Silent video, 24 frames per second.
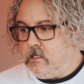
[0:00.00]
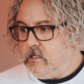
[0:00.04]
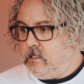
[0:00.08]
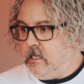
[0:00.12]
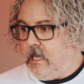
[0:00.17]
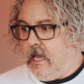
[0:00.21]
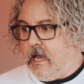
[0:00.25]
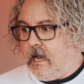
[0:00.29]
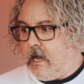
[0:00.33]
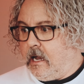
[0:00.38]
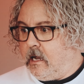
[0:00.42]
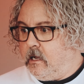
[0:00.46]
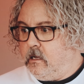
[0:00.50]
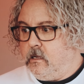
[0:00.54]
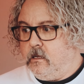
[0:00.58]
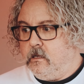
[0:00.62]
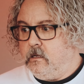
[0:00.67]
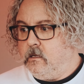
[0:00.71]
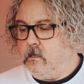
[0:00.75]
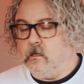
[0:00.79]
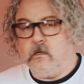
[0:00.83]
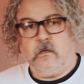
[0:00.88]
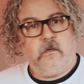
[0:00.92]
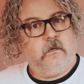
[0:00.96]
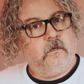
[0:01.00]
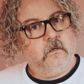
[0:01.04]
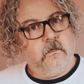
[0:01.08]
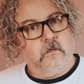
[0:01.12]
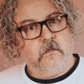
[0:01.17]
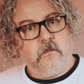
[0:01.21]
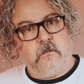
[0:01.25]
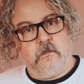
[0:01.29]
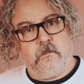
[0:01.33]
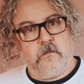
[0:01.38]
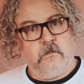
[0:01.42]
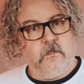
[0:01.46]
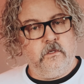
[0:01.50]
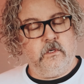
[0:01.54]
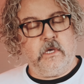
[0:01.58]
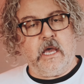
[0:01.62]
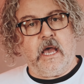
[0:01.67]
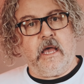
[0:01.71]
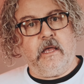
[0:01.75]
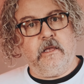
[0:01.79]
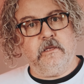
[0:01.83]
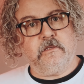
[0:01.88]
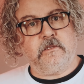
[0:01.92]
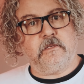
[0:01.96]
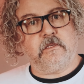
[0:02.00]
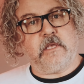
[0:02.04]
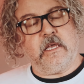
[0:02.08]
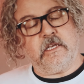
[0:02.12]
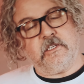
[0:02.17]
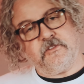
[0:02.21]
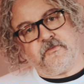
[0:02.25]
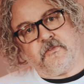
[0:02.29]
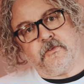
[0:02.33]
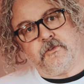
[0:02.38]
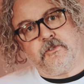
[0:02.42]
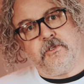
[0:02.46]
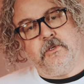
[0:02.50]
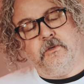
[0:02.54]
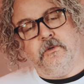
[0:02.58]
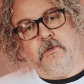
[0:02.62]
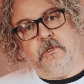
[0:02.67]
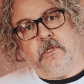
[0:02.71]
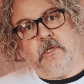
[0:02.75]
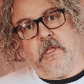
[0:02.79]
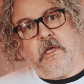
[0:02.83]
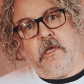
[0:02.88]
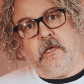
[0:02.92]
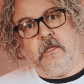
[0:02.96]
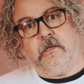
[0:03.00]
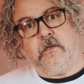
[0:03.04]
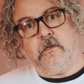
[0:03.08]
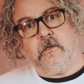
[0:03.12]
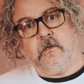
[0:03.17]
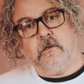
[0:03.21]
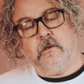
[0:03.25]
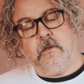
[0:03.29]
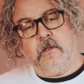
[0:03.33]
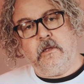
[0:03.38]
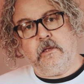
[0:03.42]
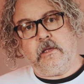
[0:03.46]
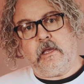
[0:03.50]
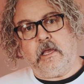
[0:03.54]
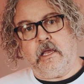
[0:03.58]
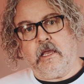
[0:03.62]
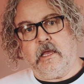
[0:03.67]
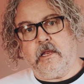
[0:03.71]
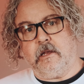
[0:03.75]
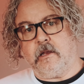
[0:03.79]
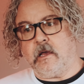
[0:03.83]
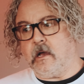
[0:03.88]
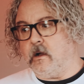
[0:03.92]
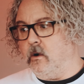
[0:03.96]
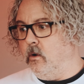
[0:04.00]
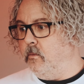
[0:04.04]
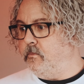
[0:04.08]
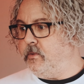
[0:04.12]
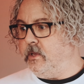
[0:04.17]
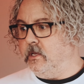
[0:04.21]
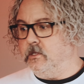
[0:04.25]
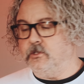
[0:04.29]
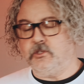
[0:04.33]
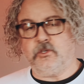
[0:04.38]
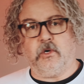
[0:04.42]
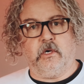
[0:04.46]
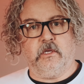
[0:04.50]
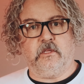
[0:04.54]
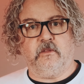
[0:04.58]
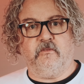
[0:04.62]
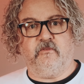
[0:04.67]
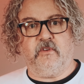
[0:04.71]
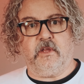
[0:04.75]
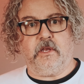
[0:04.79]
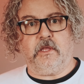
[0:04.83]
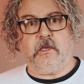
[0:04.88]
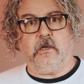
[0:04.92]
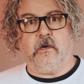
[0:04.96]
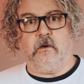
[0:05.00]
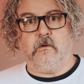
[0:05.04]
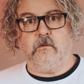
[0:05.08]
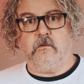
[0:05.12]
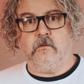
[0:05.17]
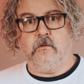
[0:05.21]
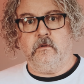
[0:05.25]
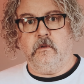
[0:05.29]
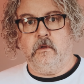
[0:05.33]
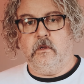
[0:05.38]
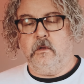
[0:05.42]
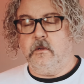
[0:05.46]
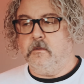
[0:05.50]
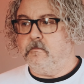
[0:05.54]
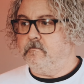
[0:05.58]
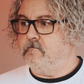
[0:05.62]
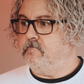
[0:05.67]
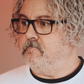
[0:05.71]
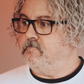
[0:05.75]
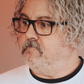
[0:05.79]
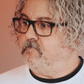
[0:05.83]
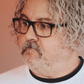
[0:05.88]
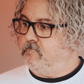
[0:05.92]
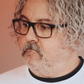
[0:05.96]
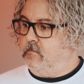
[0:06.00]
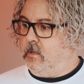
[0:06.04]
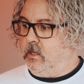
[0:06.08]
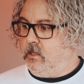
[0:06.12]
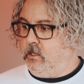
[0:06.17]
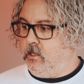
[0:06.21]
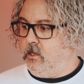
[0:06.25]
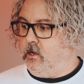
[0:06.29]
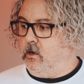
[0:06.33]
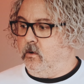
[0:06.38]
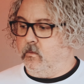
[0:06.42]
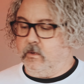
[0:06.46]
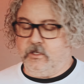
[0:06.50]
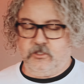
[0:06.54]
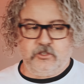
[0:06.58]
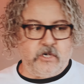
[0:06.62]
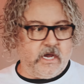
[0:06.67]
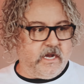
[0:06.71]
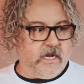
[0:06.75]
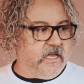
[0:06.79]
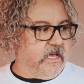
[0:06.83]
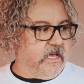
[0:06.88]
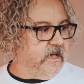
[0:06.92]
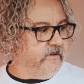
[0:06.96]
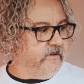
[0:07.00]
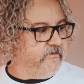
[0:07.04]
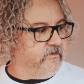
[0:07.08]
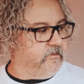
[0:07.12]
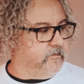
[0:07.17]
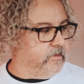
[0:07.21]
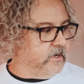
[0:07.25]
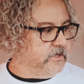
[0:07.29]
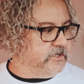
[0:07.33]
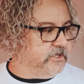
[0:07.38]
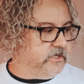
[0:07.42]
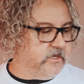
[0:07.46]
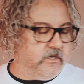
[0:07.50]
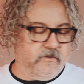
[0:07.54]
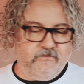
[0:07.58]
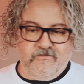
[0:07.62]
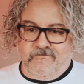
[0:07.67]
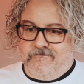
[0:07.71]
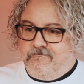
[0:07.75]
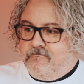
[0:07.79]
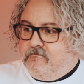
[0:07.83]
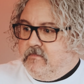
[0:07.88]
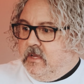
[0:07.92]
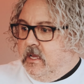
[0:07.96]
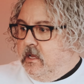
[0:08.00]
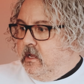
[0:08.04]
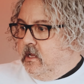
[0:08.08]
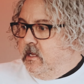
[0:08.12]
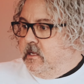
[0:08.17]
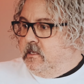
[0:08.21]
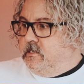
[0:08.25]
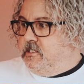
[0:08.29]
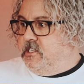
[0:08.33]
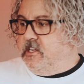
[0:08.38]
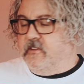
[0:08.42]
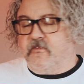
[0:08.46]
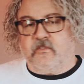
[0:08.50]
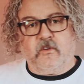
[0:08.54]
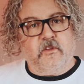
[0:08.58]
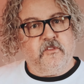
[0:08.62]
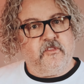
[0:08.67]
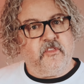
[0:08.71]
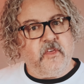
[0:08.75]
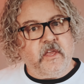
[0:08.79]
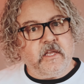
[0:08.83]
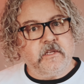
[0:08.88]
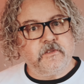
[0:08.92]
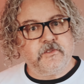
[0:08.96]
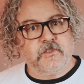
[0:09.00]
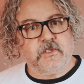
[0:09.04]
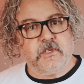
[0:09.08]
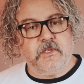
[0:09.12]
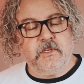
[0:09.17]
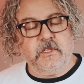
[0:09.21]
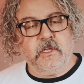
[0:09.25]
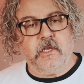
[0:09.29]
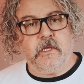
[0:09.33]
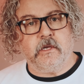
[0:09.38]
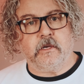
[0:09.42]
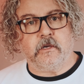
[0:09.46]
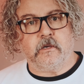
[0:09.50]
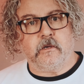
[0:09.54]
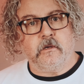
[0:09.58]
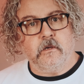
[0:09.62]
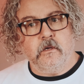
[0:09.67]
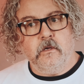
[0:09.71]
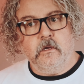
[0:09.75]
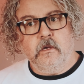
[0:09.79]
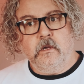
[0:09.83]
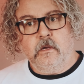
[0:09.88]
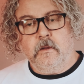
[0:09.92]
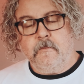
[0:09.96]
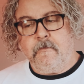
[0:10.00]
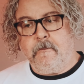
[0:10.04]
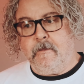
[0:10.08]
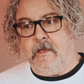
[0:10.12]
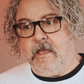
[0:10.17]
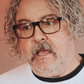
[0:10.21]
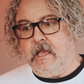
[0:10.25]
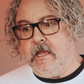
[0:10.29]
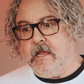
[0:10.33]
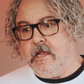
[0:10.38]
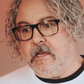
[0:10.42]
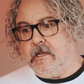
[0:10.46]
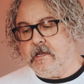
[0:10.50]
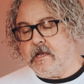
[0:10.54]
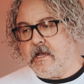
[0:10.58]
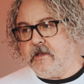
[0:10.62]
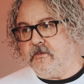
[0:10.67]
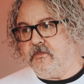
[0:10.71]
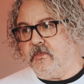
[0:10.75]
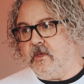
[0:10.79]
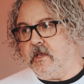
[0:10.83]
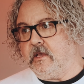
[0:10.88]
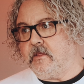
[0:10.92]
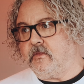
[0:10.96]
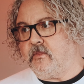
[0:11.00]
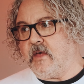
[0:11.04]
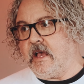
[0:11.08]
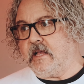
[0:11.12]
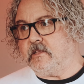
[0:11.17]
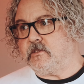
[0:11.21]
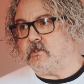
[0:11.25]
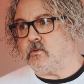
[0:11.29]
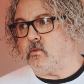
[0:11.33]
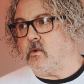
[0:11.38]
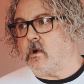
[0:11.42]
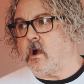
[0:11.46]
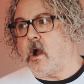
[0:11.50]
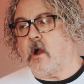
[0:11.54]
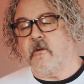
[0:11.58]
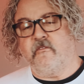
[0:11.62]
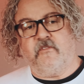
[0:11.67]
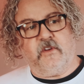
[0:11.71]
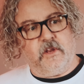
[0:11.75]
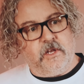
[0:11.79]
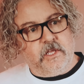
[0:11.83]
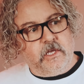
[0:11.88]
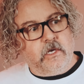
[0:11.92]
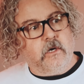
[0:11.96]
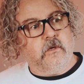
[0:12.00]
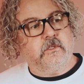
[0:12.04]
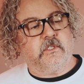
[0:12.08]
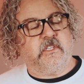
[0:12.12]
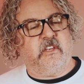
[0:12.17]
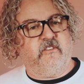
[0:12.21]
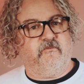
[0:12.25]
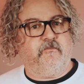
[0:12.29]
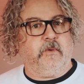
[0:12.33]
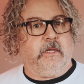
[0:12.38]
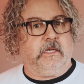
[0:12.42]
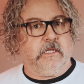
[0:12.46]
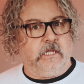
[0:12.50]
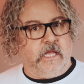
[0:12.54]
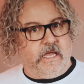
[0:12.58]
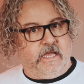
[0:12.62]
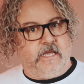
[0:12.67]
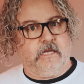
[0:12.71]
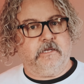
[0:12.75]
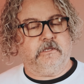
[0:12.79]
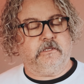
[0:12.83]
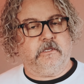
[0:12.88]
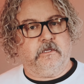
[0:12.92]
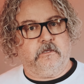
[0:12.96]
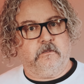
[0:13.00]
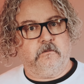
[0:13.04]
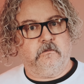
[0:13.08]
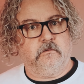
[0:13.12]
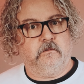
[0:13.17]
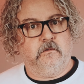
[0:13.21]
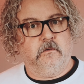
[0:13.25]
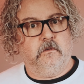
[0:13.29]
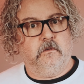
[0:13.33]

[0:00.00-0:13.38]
yeah, you guys, thanks for tuning in. And I hope you enjoyed the video. You know, we try to have a bunch of different things in here. And I think that's where our videos have been landing.